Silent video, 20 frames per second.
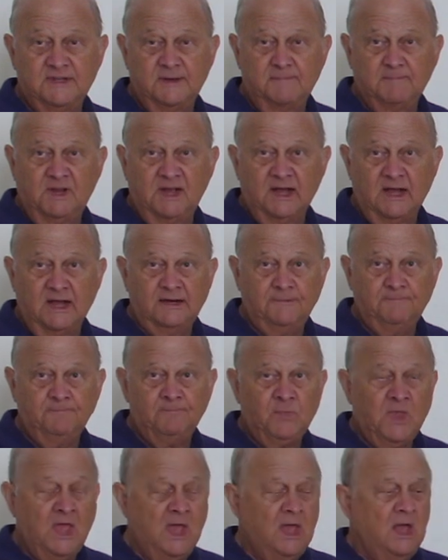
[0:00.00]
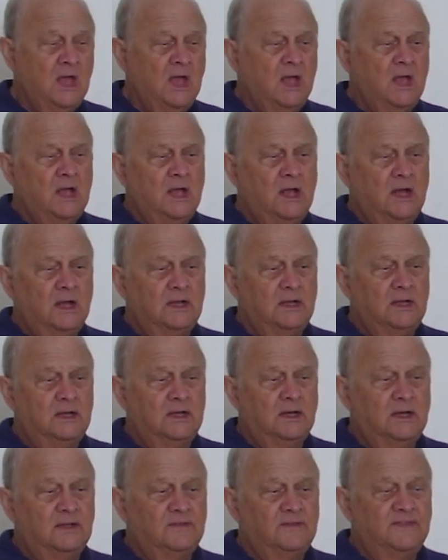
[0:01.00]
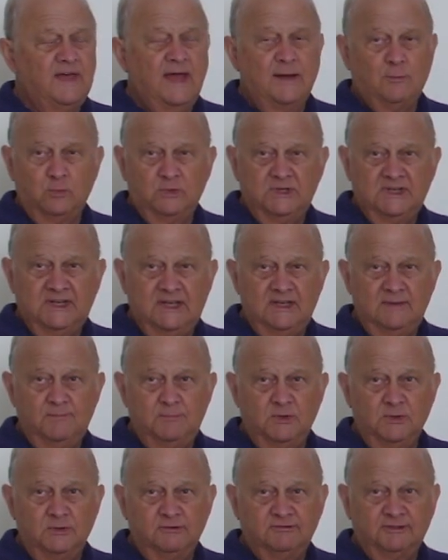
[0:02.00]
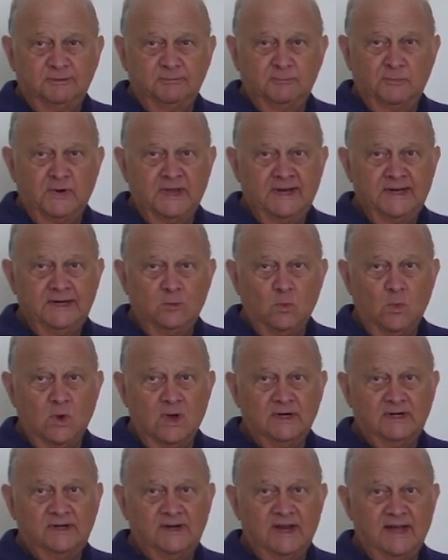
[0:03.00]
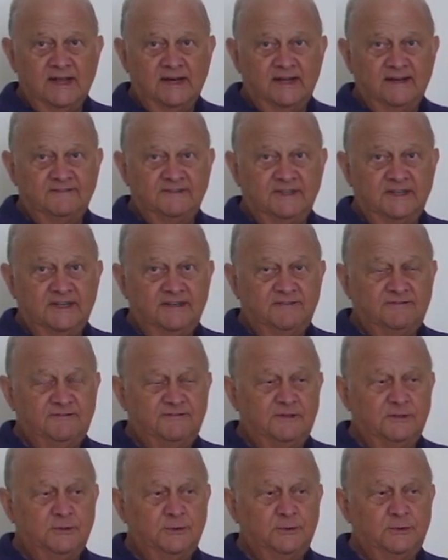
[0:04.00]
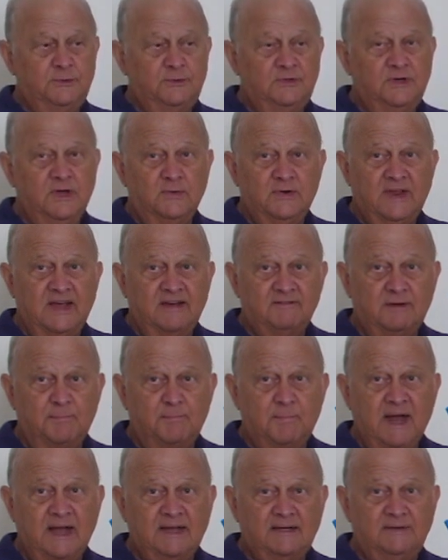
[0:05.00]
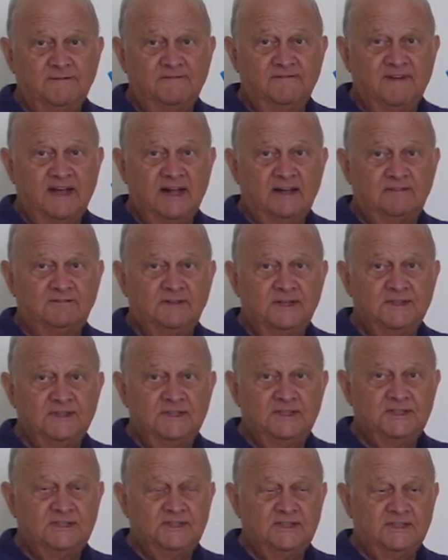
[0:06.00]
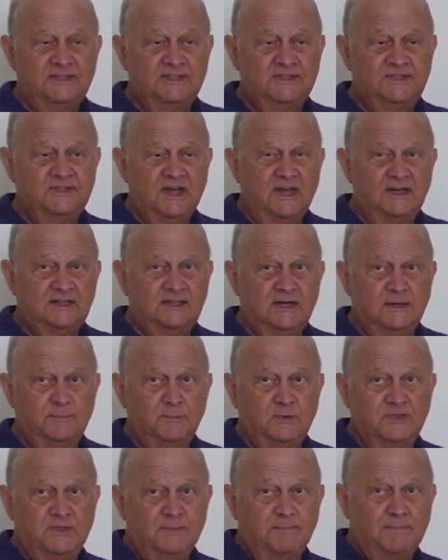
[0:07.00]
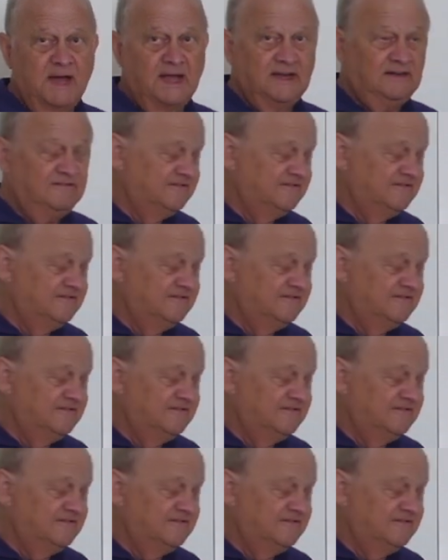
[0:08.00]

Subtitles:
some kind. That would keep you from running water out of it. If you don't have a bite valve on this, it does not come with a bite